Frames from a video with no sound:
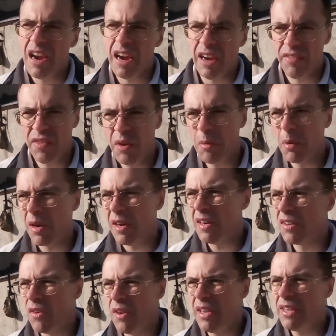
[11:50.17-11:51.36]
and there were
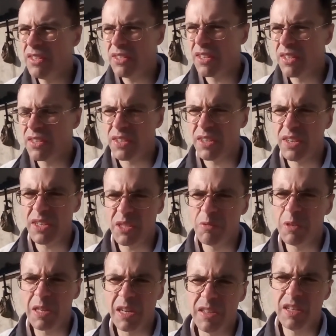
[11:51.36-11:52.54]
other instances
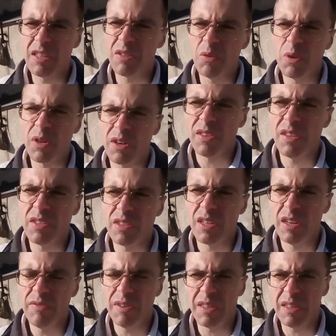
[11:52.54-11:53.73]
when I did order the
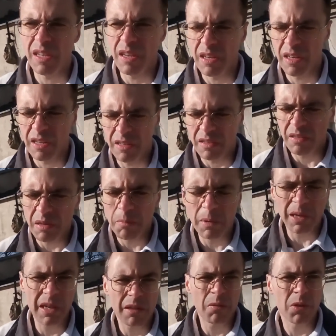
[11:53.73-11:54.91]
stuff and, and the
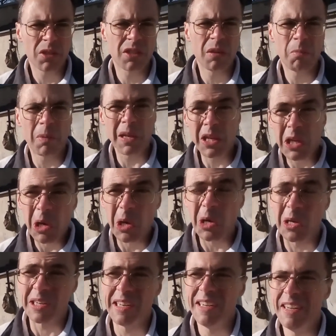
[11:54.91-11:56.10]
money was simply
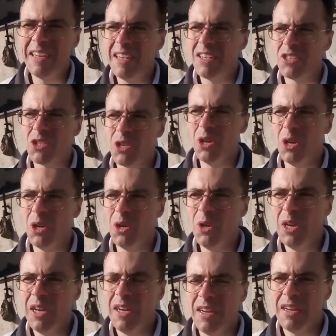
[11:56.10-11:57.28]
gone. So